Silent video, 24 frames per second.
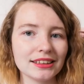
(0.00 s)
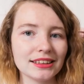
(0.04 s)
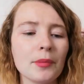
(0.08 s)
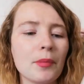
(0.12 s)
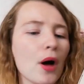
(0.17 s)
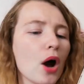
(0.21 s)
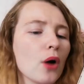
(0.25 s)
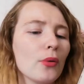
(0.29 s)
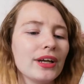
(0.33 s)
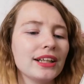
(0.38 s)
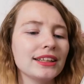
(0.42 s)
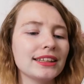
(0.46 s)
The
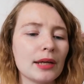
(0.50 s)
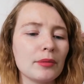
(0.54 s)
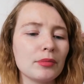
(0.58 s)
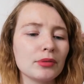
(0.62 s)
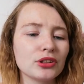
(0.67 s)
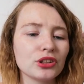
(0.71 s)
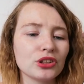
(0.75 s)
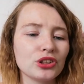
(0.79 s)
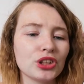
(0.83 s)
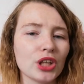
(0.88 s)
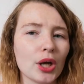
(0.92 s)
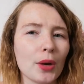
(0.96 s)
poet is
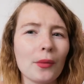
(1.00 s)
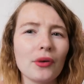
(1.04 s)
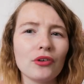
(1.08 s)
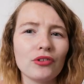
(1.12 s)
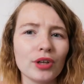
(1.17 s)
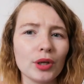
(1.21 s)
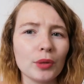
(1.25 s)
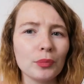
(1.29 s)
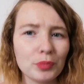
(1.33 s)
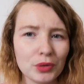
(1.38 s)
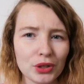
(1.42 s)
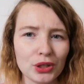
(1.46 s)
able to show a
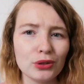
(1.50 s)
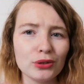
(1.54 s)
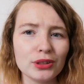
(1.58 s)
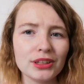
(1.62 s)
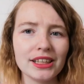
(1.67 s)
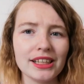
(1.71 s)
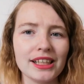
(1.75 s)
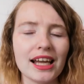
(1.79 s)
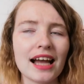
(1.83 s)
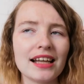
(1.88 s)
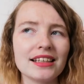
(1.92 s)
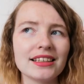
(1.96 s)
real
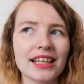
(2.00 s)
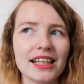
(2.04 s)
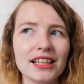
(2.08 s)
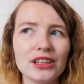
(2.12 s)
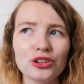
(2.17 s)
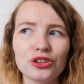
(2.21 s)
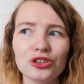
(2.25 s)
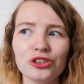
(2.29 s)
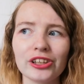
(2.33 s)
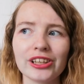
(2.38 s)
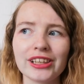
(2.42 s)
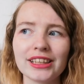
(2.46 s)
beauty and
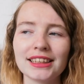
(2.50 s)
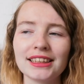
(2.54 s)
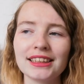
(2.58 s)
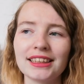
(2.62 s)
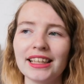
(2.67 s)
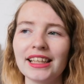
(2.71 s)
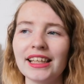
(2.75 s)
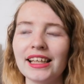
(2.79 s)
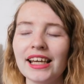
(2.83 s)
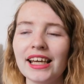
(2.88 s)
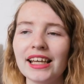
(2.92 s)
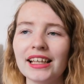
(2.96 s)

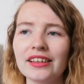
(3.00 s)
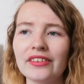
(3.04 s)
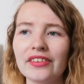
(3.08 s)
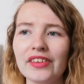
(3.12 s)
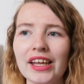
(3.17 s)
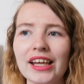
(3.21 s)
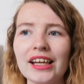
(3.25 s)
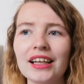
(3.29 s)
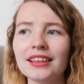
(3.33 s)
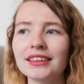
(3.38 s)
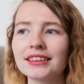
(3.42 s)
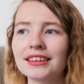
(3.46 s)
intricacy in
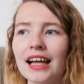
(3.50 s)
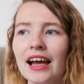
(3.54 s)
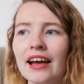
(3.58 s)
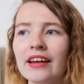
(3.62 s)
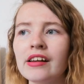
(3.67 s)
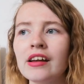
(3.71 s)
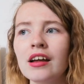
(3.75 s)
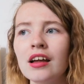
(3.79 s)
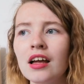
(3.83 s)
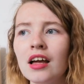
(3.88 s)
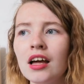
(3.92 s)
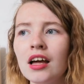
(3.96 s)
things that